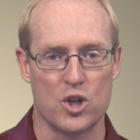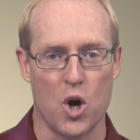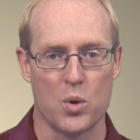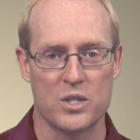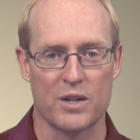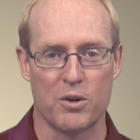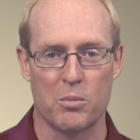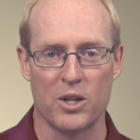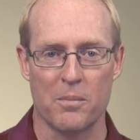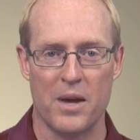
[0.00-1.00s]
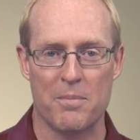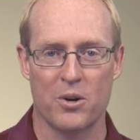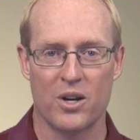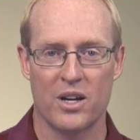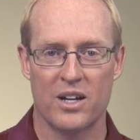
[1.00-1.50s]
No Silver Bullet
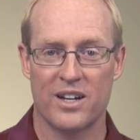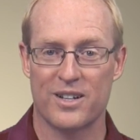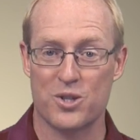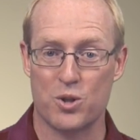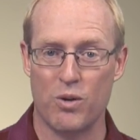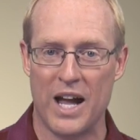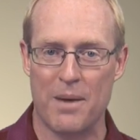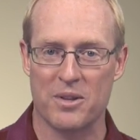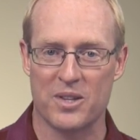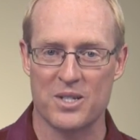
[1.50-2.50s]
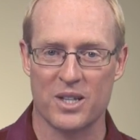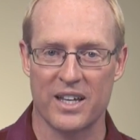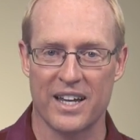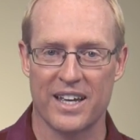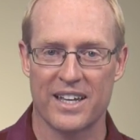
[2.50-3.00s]
paper, described at this
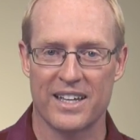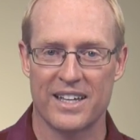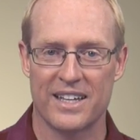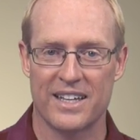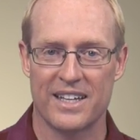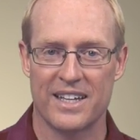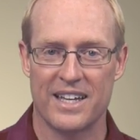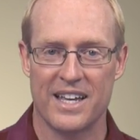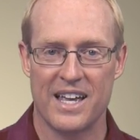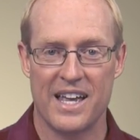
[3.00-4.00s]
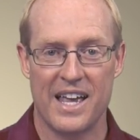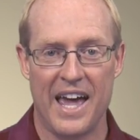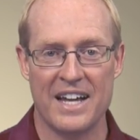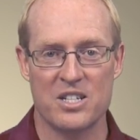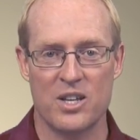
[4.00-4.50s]
link.
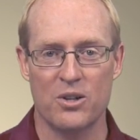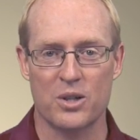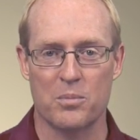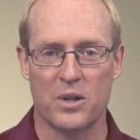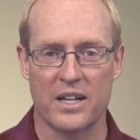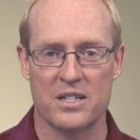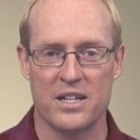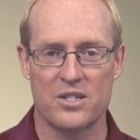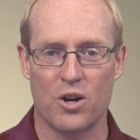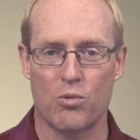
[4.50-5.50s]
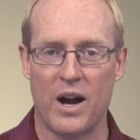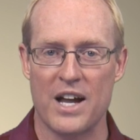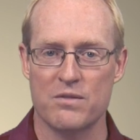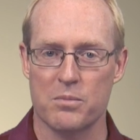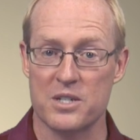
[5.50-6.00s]
Accidental complexities
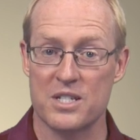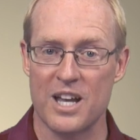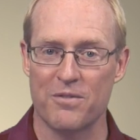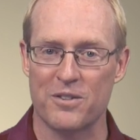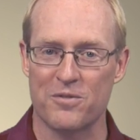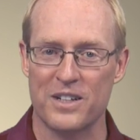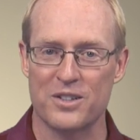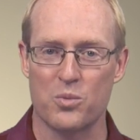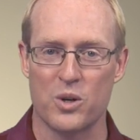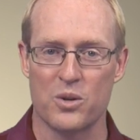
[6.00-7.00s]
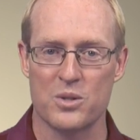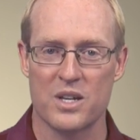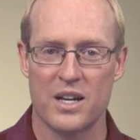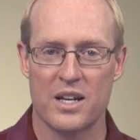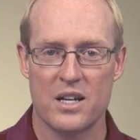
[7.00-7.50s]
arise from self-inflicted wounds,
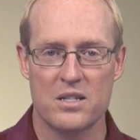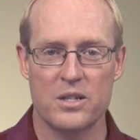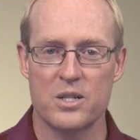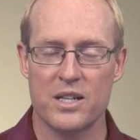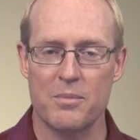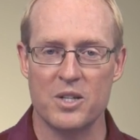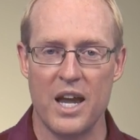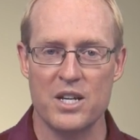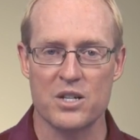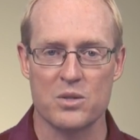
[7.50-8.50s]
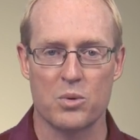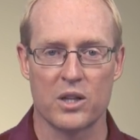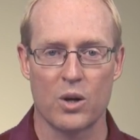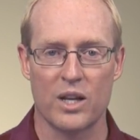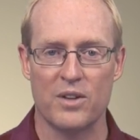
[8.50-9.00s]
such as limitations with
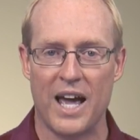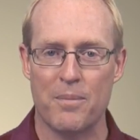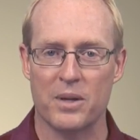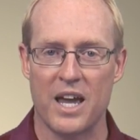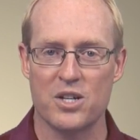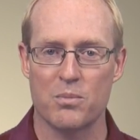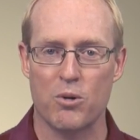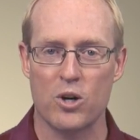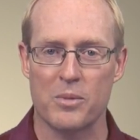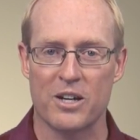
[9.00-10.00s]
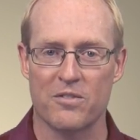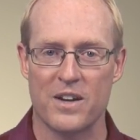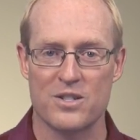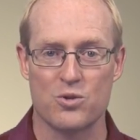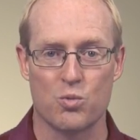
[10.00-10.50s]
low-level application programming
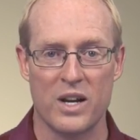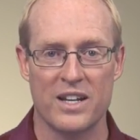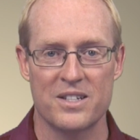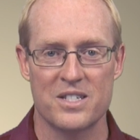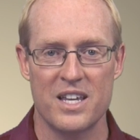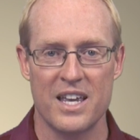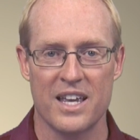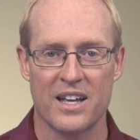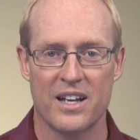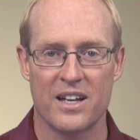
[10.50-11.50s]
interfaces written in C.